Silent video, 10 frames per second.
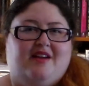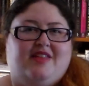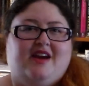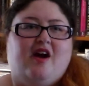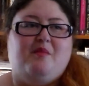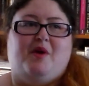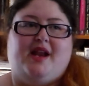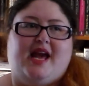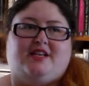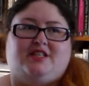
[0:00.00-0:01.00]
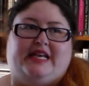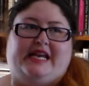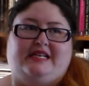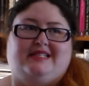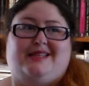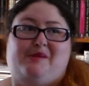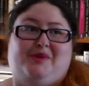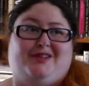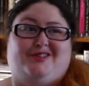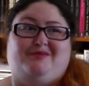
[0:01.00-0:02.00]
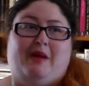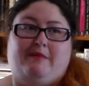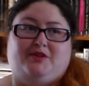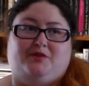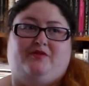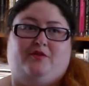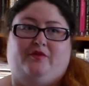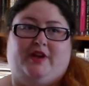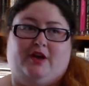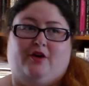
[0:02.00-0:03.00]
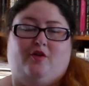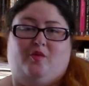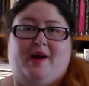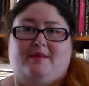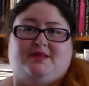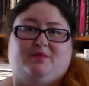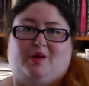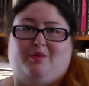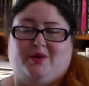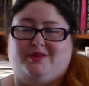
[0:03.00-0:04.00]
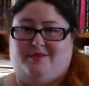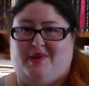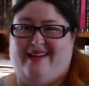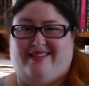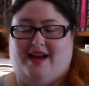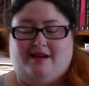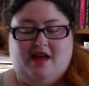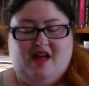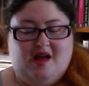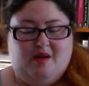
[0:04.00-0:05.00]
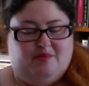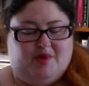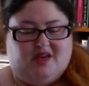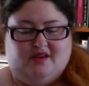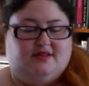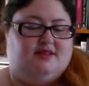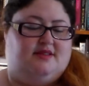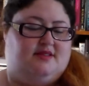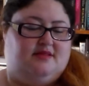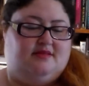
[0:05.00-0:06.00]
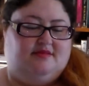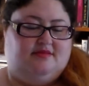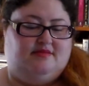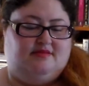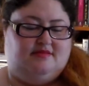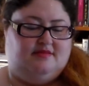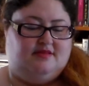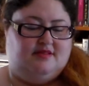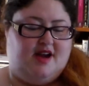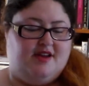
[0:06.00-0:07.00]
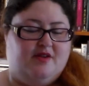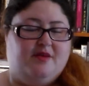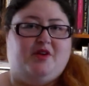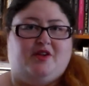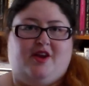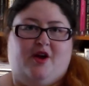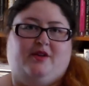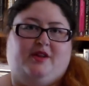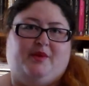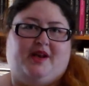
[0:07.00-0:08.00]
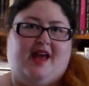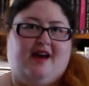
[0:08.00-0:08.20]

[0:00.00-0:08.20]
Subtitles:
I think I might actually in December maybe do a full video or perhaps a blog post about that, because I know I'm not the only one